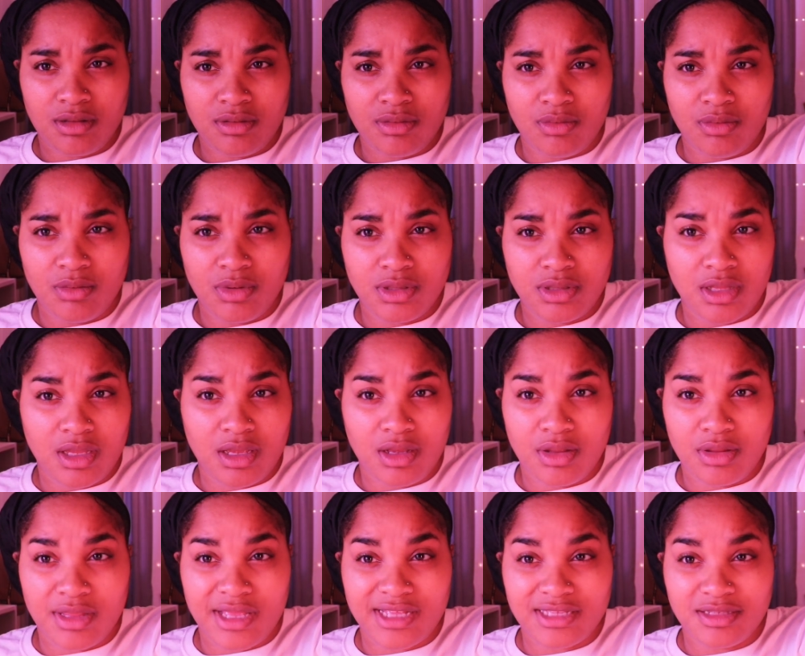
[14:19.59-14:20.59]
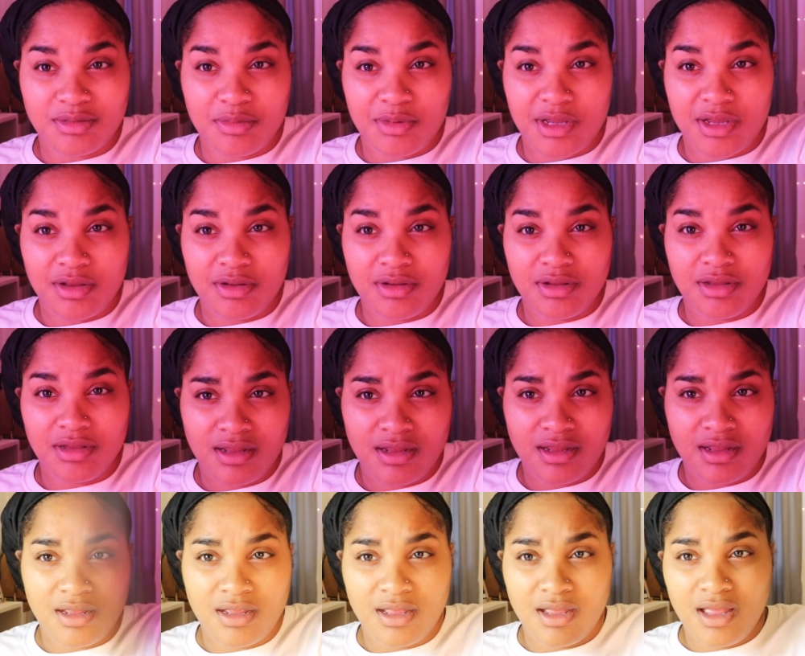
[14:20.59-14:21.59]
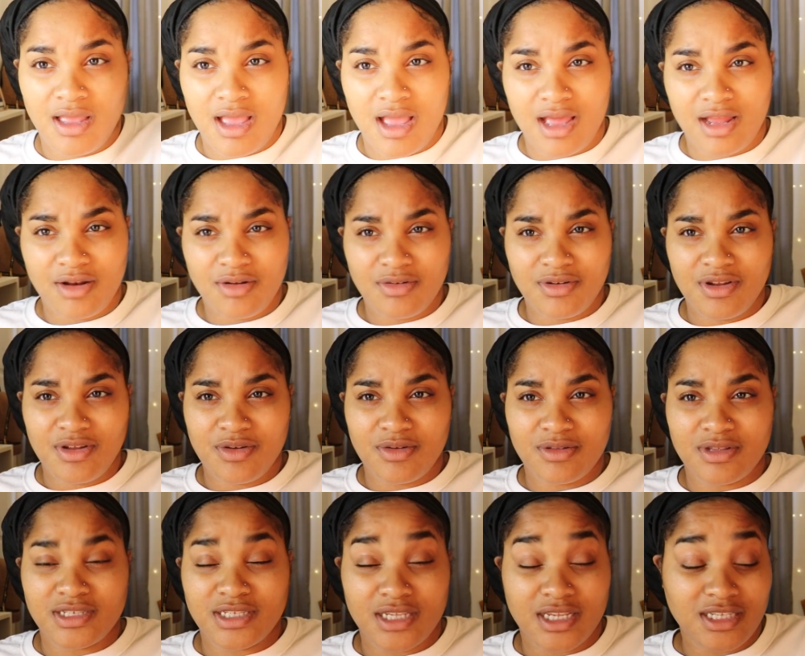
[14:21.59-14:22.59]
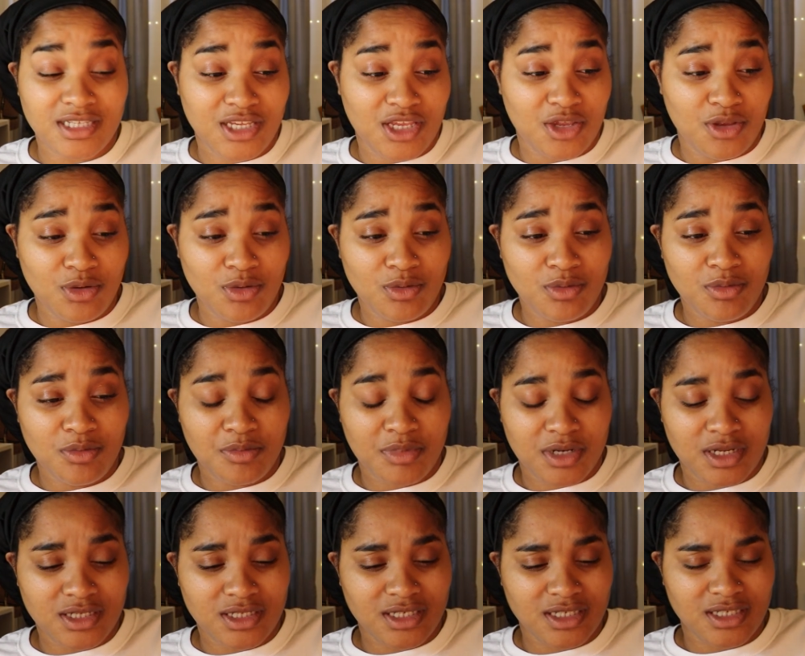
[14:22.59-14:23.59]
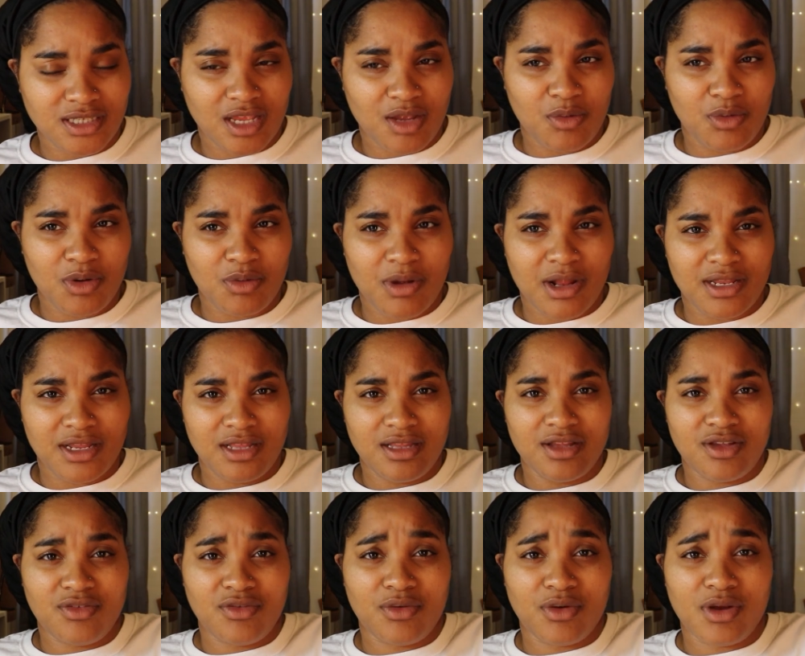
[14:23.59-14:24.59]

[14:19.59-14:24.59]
Oh, what the hell that's about? I don't know. It's cute, but it's just like, what do I need this